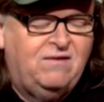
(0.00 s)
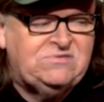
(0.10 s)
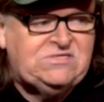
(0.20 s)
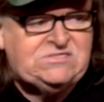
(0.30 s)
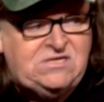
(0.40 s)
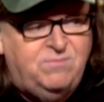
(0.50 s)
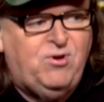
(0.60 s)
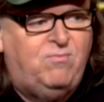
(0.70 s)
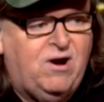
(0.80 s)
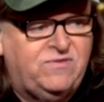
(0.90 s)
was listening to
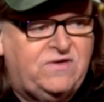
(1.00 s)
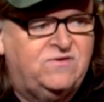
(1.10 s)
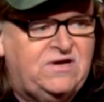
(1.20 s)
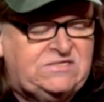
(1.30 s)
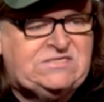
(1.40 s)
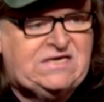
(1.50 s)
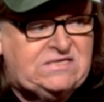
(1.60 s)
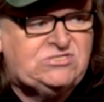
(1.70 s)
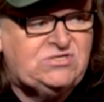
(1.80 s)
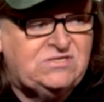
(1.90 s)
Bill Maher the other night say
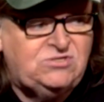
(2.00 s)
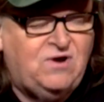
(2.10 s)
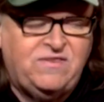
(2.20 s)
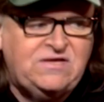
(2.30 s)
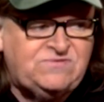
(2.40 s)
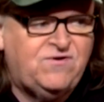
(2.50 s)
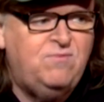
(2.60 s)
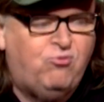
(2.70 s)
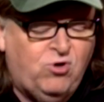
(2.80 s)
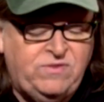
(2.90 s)
this too. I think it's very
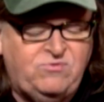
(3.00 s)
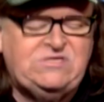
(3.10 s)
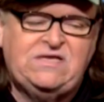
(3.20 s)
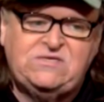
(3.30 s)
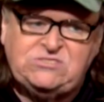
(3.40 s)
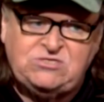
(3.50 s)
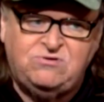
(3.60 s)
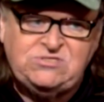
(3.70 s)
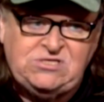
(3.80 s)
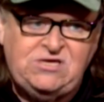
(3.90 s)
important that we take this
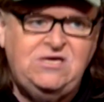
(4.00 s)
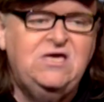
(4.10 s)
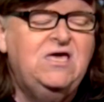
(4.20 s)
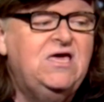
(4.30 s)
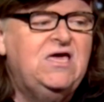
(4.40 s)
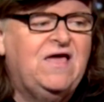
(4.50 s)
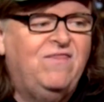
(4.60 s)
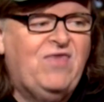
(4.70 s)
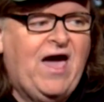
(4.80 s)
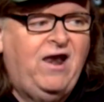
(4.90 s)
seriously. Yep.
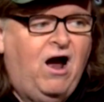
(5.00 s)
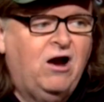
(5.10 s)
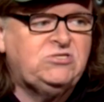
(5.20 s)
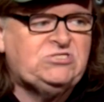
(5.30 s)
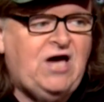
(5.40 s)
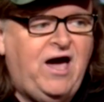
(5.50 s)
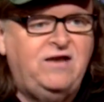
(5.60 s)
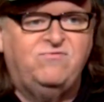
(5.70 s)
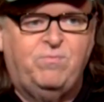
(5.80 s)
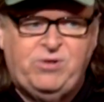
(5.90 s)
That our
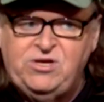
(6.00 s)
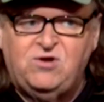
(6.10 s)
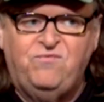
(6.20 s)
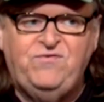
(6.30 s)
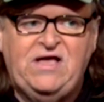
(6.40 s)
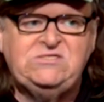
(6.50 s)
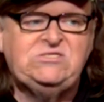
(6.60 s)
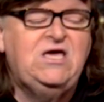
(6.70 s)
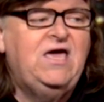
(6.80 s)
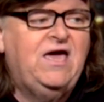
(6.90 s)
side of the political
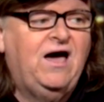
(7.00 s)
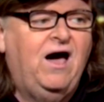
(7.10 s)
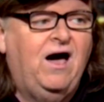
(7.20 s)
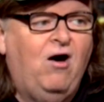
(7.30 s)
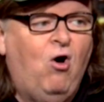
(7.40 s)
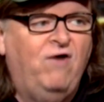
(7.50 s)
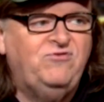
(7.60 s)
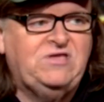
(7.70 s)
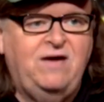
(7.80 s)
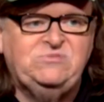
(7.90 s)
fence
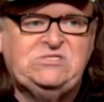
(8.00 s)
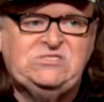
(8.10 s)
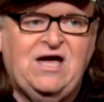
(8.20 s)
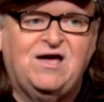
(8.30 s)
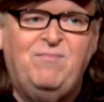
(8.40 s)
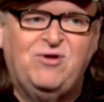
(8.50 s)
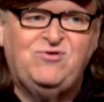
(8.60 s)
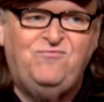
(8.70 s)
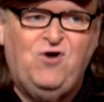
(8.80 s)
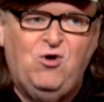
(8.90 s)
oftentimes does not come
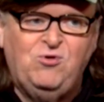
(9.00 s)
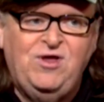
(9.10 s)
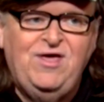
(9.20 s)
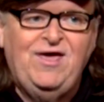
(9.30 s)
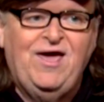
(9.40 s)
out to vote,